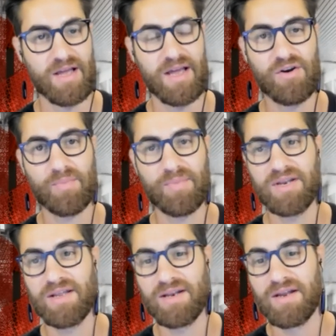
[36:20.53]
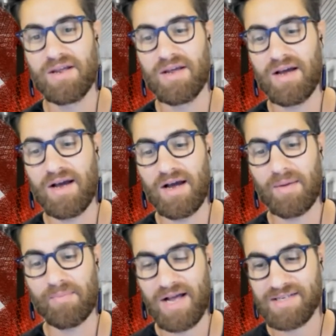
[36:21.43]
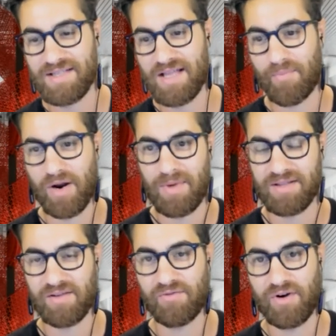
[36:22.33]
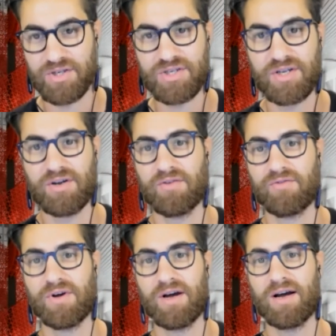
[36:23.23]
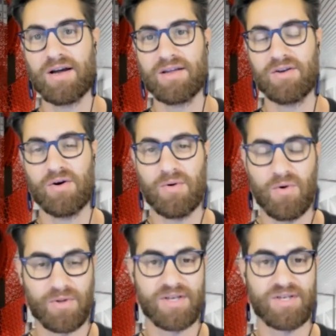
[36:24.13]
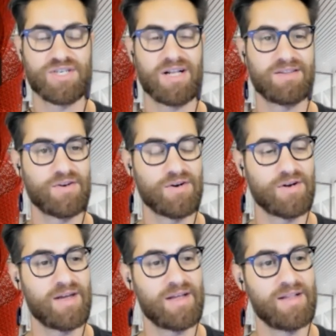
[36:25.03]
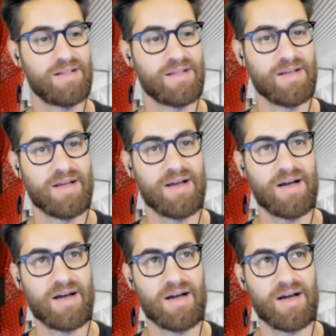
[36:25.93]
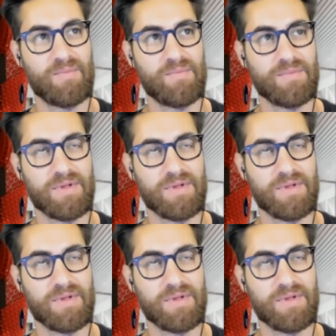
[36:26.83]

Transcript: In your opinion, uh, past that pragmatic function of uh, you know holding shelter and um,